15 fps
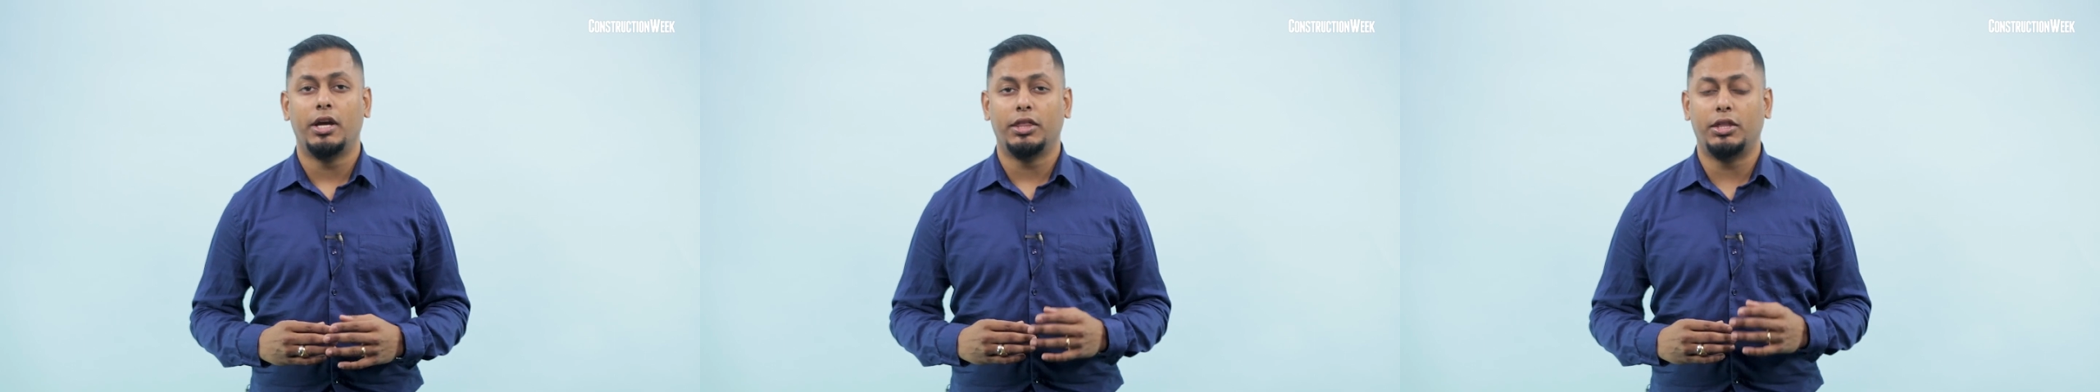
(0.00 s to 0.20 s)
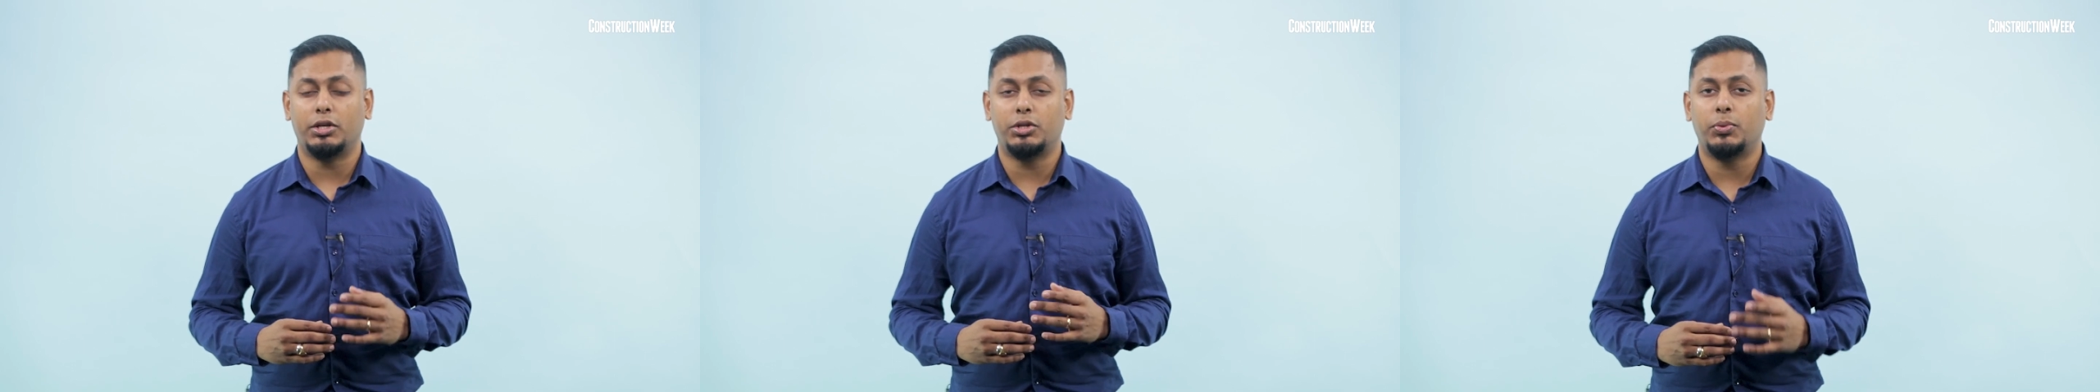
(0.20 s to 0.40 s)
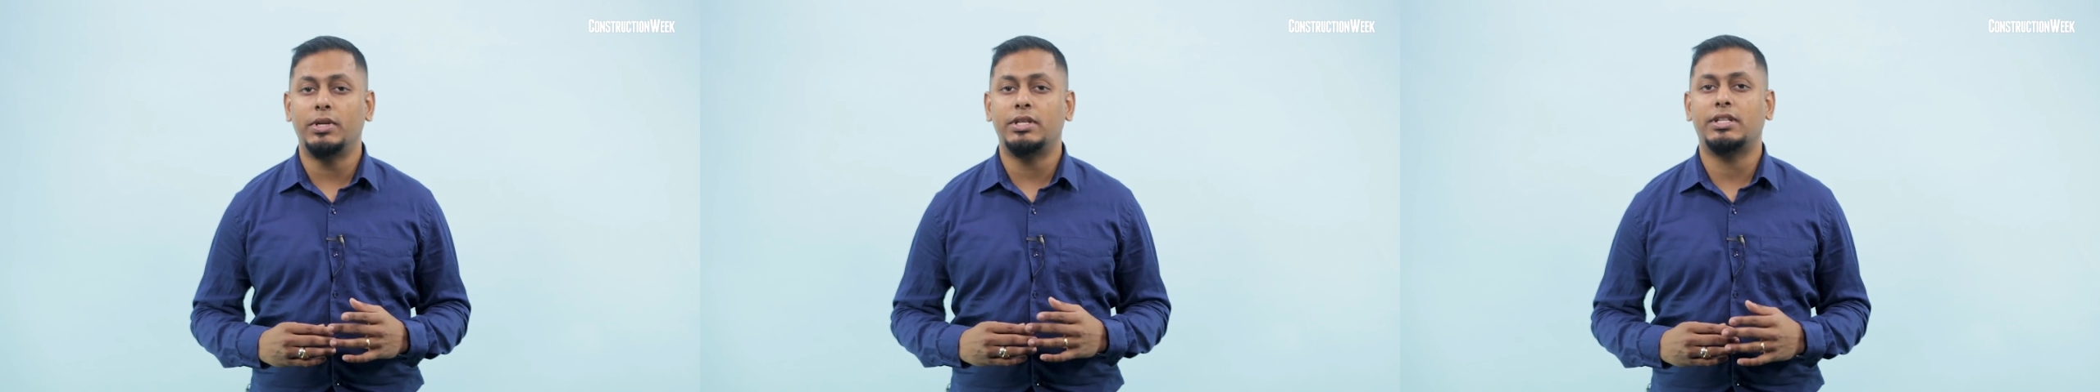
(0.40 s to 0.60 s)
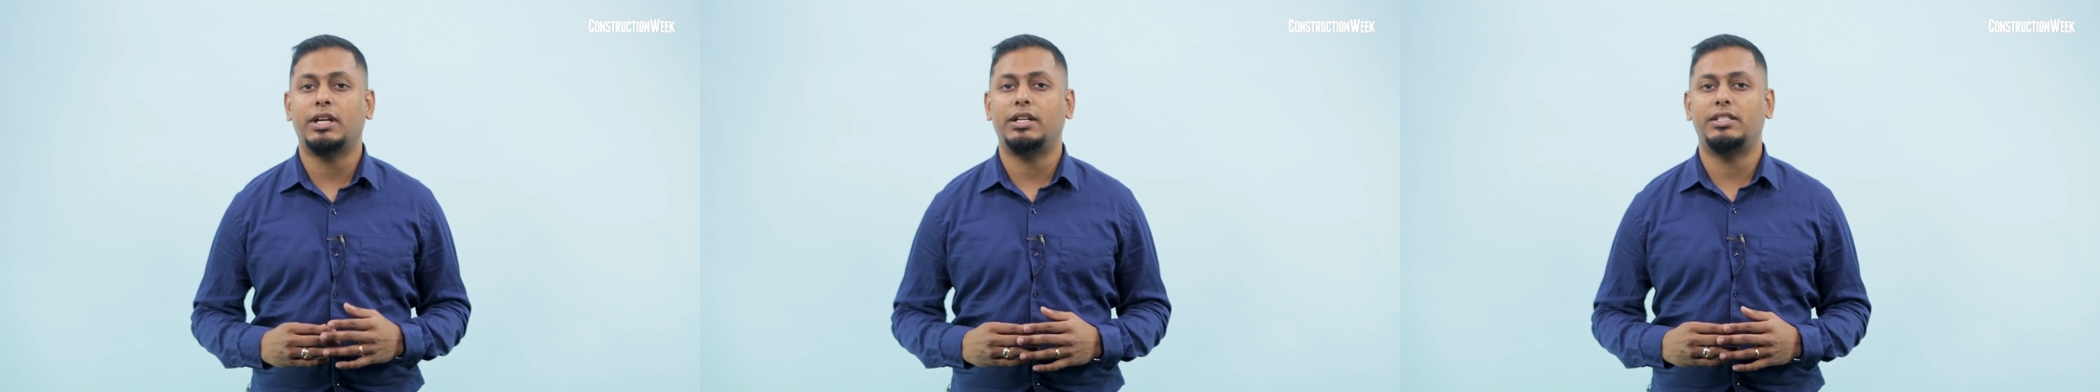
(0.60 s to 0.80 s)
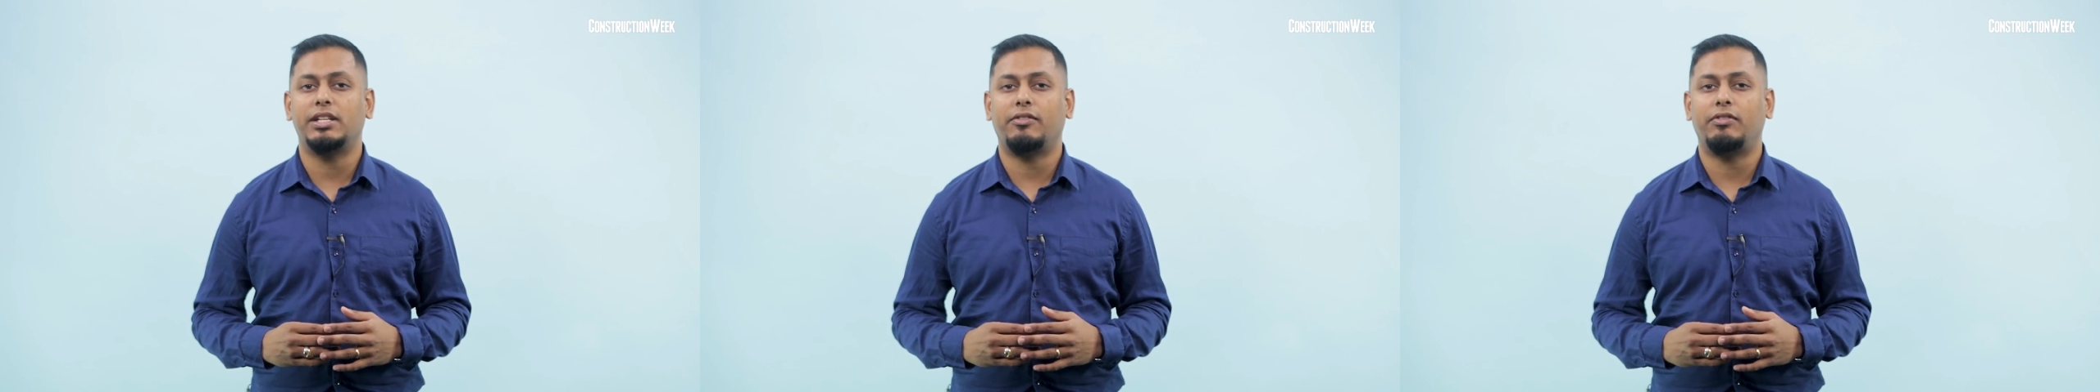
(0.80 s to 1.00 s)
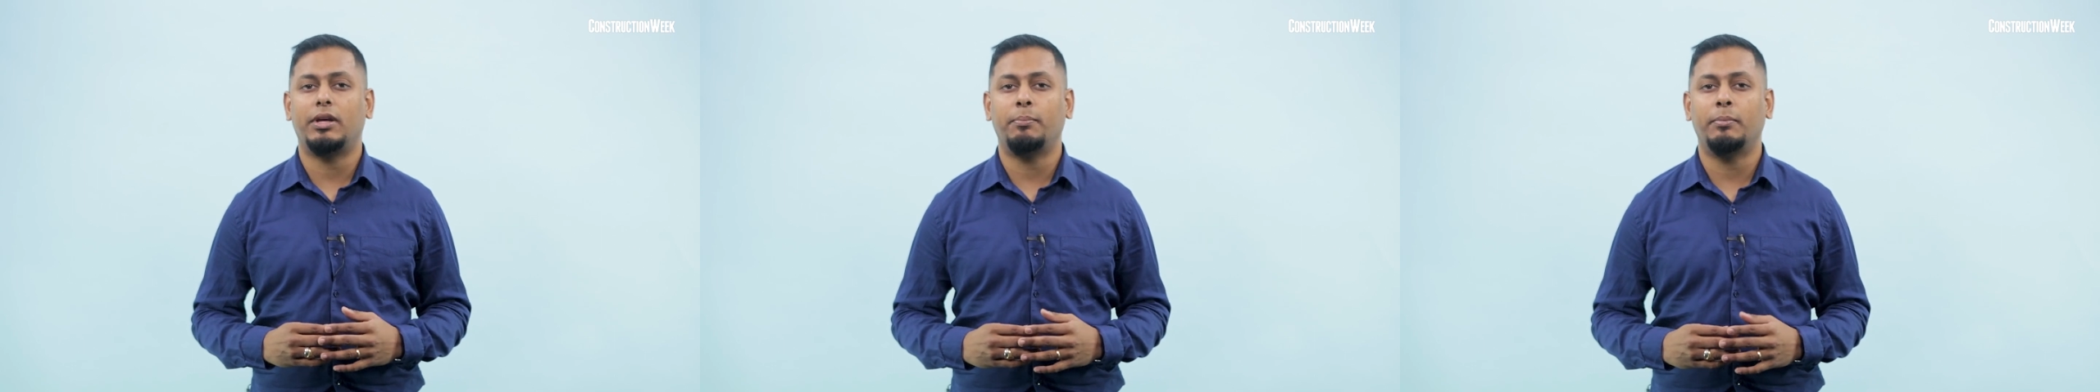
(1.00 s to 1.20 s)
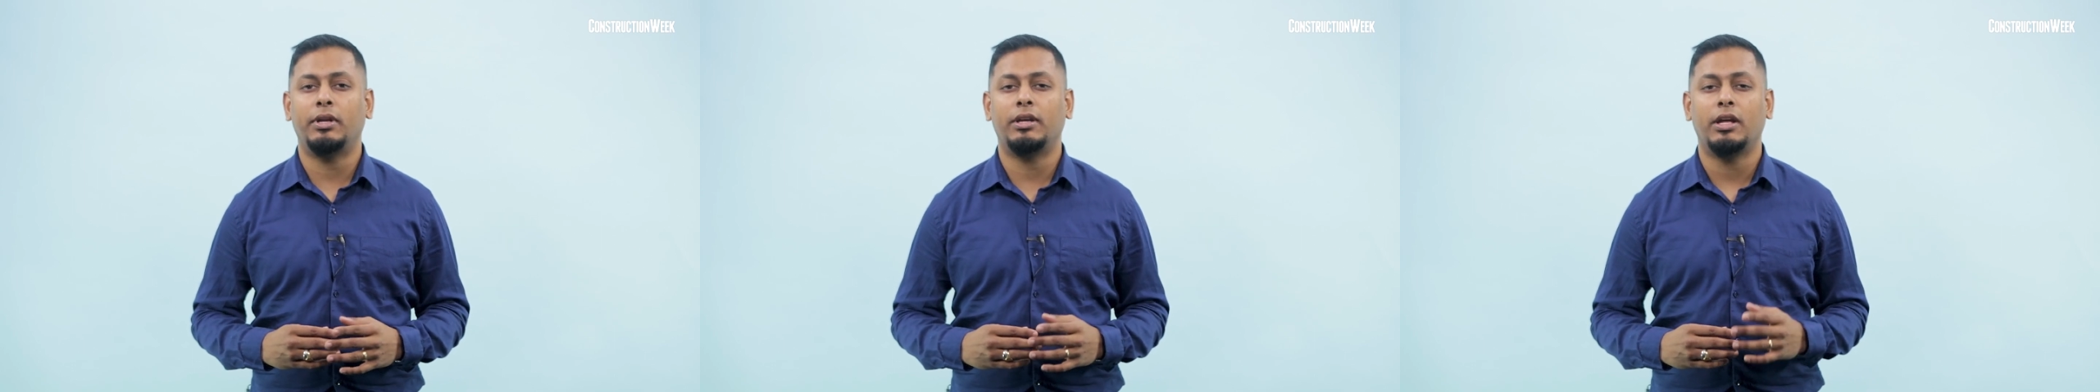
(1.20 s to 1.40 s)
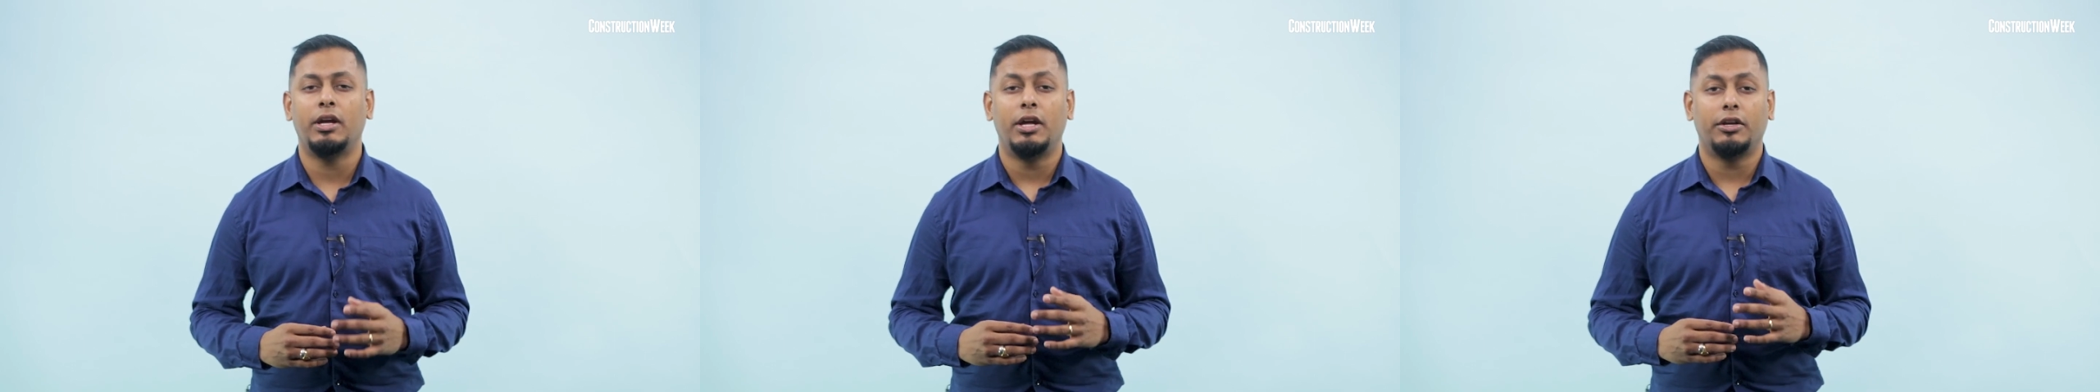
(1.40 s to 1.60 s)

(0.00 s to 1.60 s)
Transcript: the Twin Tower development